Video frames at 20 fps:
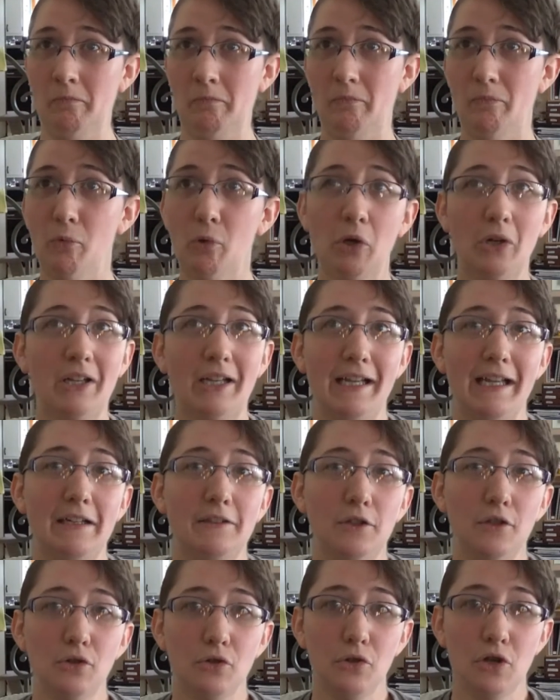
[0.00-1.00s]
working at a
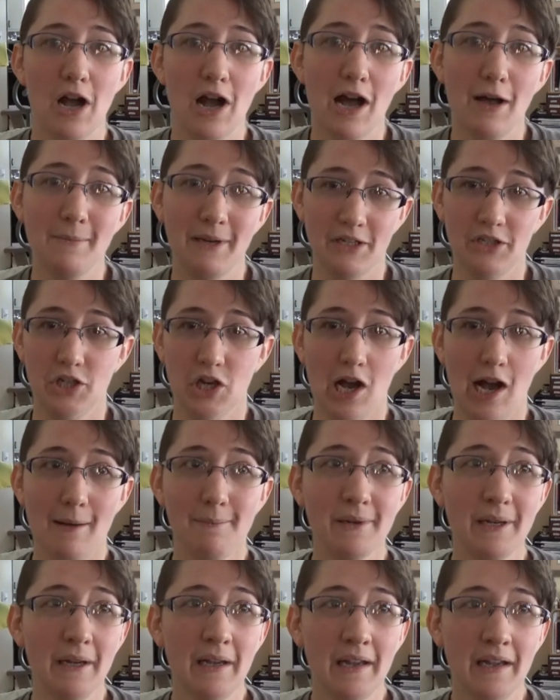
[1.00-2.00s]
local comic
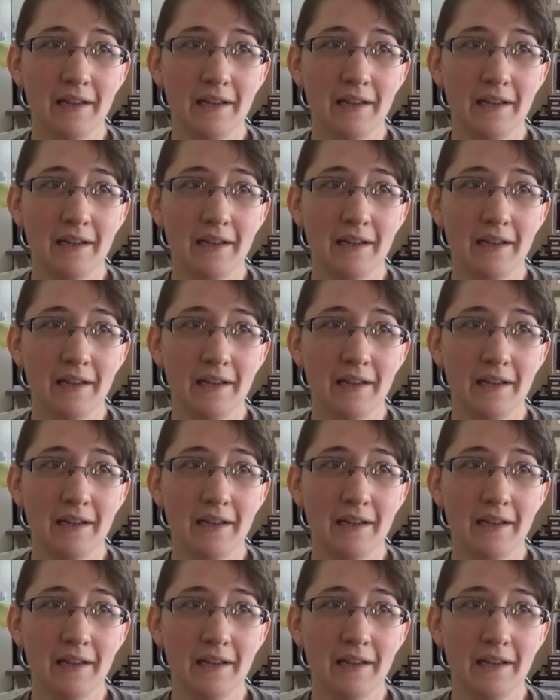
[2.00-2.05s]
shop.